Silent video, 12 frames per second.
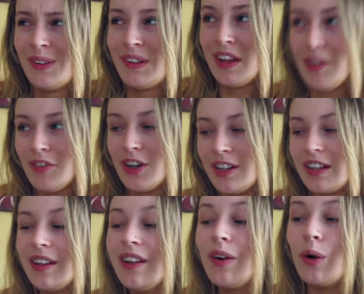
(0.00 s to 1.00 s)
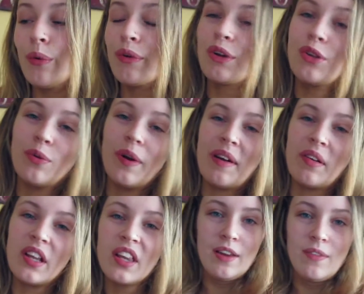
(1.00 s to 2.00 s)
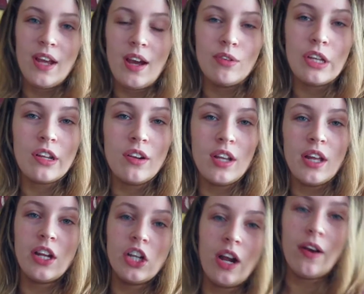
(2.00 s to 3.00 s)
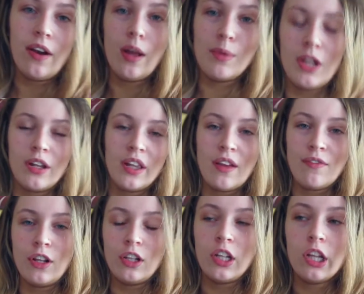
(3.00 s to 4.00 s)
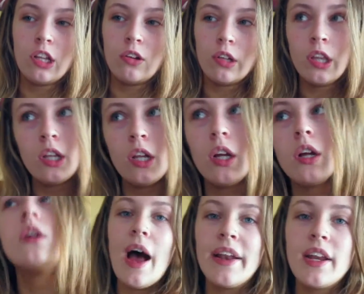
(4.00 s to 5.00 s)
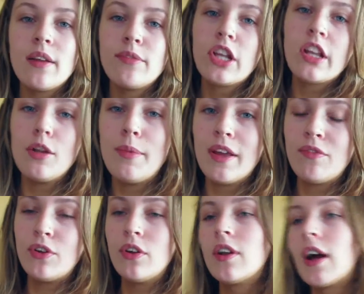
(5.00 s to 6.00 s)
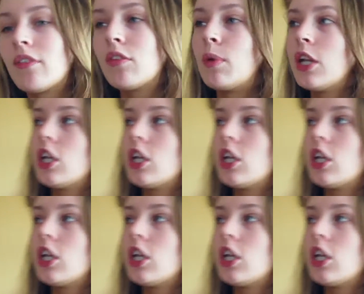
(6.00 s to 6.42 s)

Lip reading: definitely over 2 hours. Anyway, I'm just going to take a shower now because I feel disgusting. And then I'm just going to make food after my